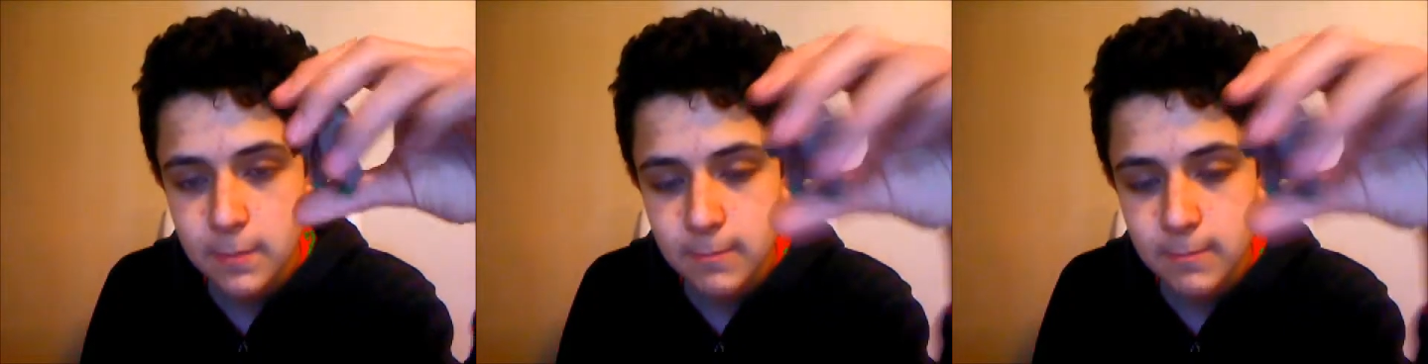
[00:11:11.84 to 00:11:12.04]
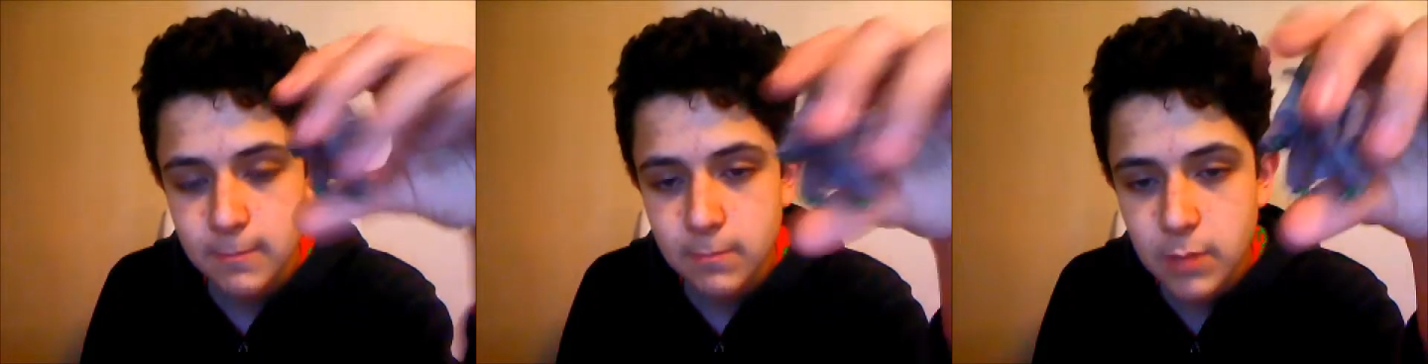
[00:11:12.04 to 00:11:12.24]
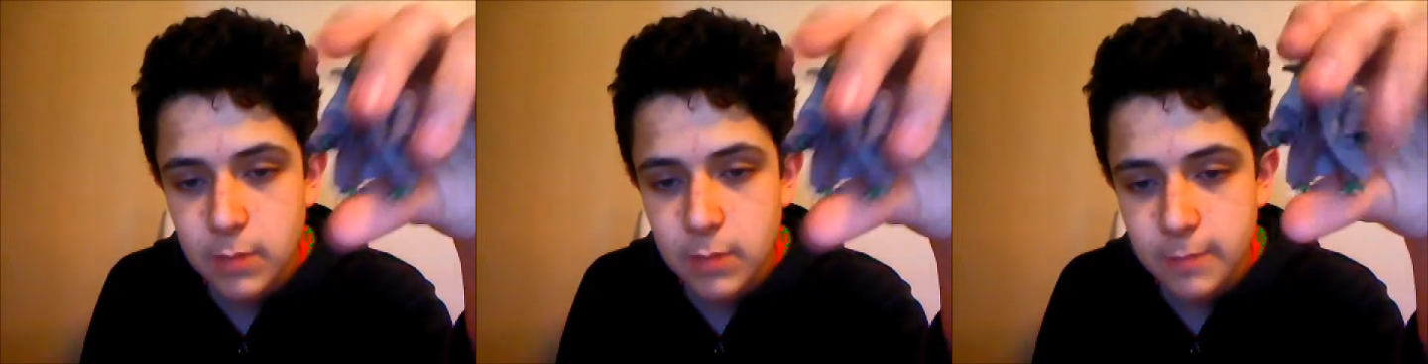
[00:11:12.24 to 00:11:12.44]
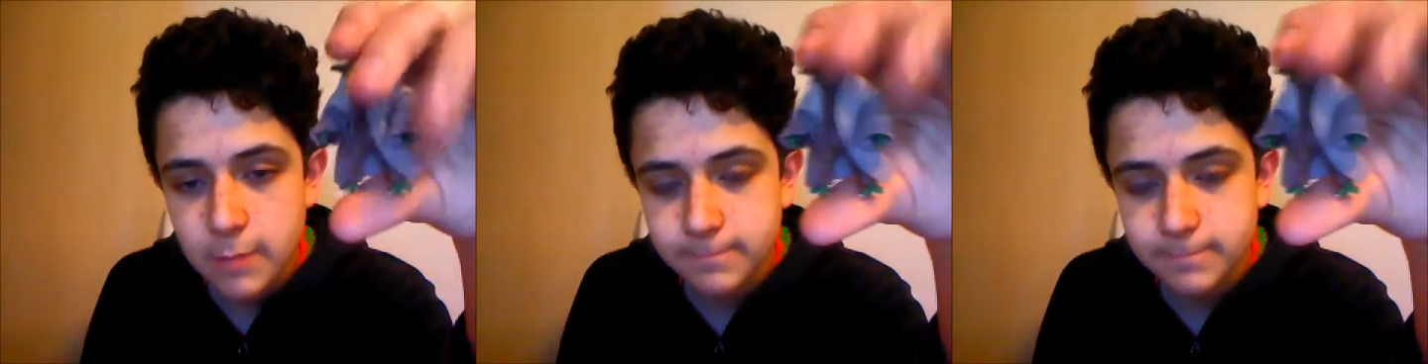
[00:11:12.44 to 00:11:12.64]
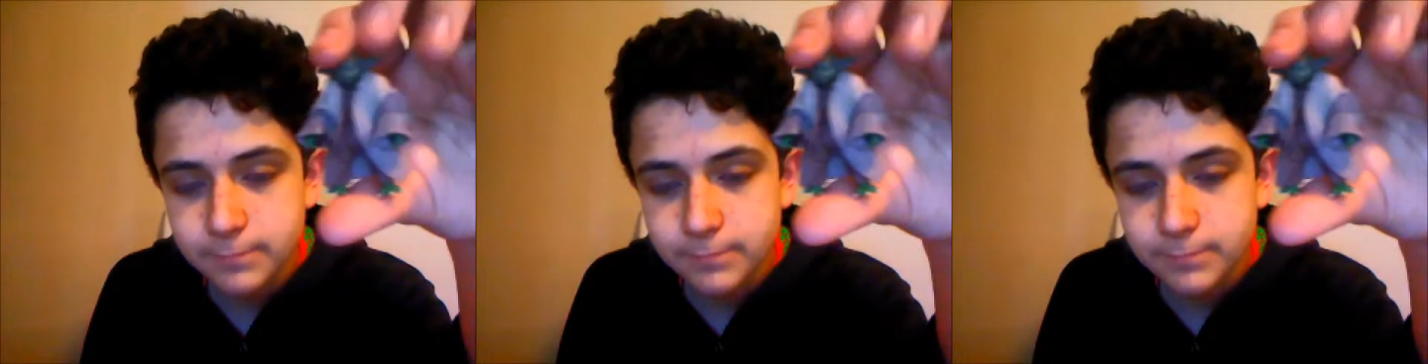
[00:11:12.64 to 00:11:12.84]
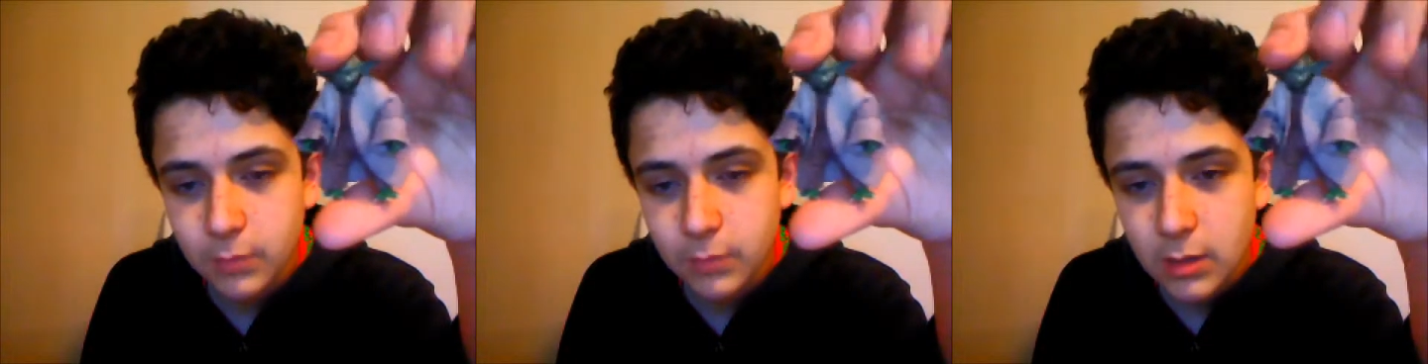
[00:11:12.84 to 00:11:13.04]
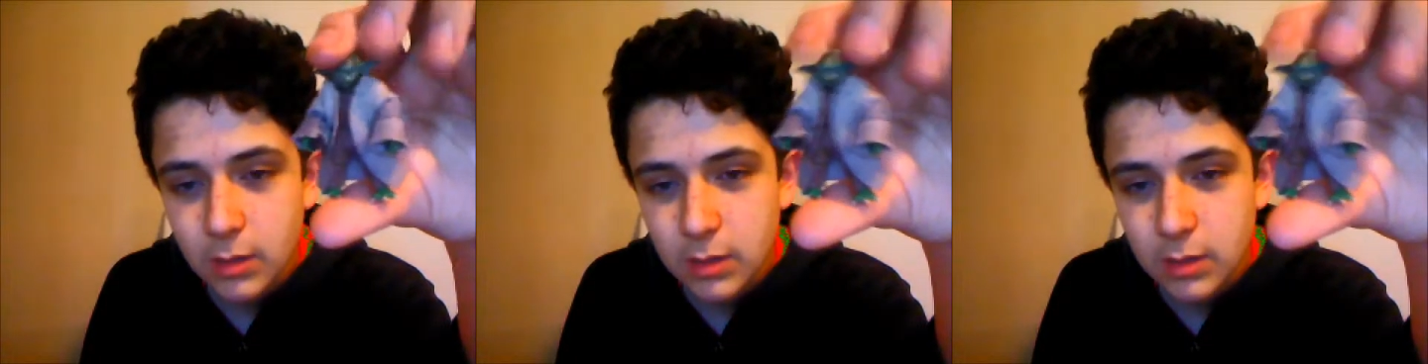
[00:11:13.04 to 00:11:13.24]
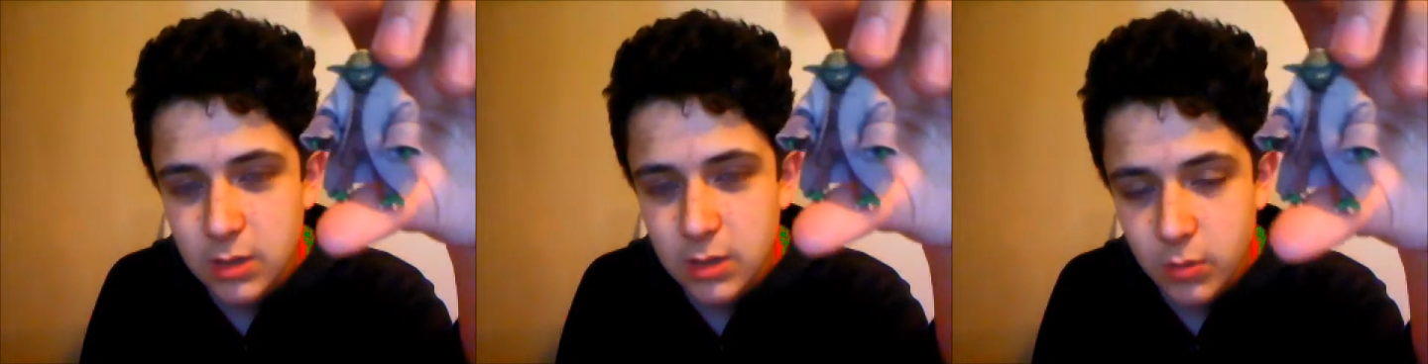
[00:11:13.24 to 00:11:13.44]
But,
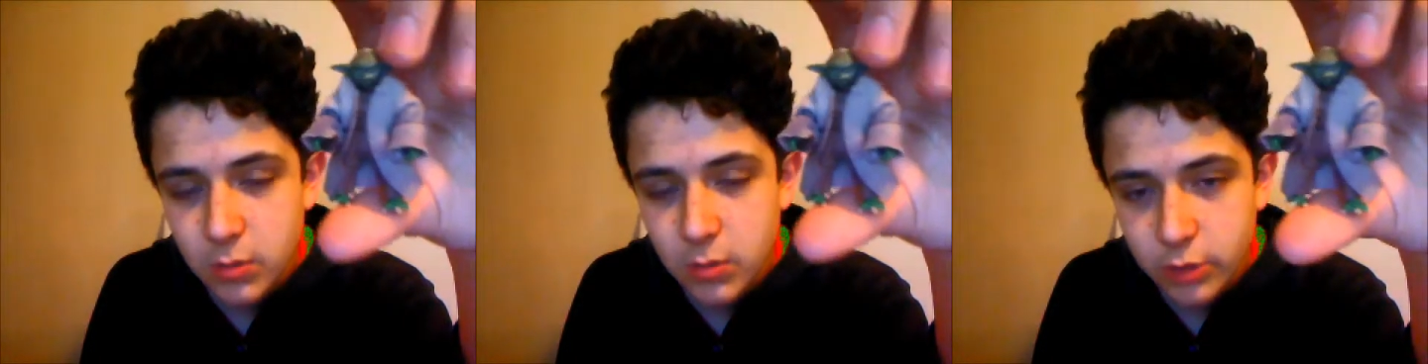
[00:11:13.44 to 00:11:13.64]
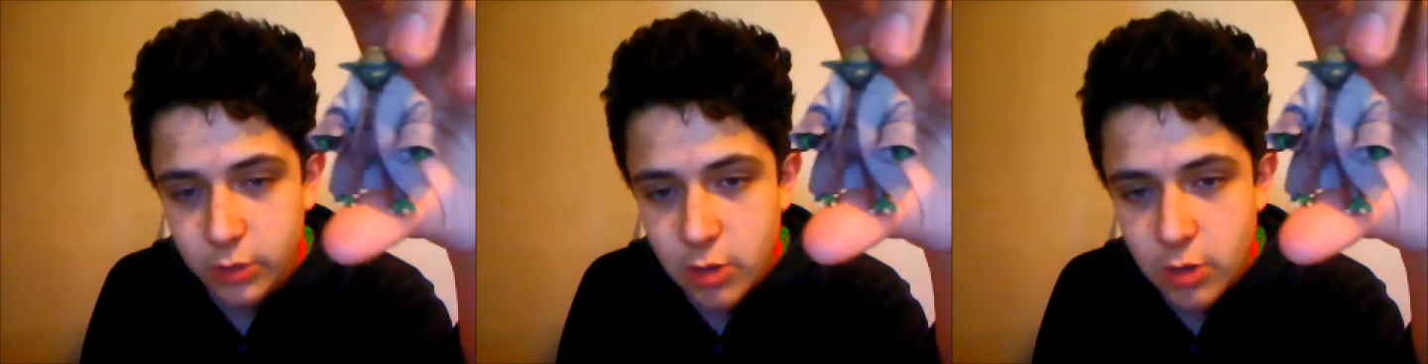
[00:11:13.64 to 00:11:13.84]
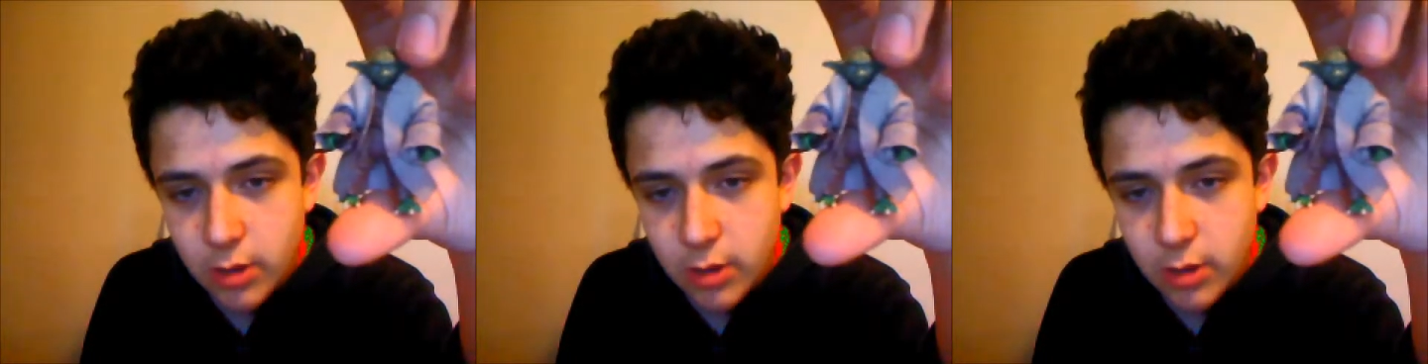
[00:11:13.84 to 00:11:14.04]
you know, with Yoda,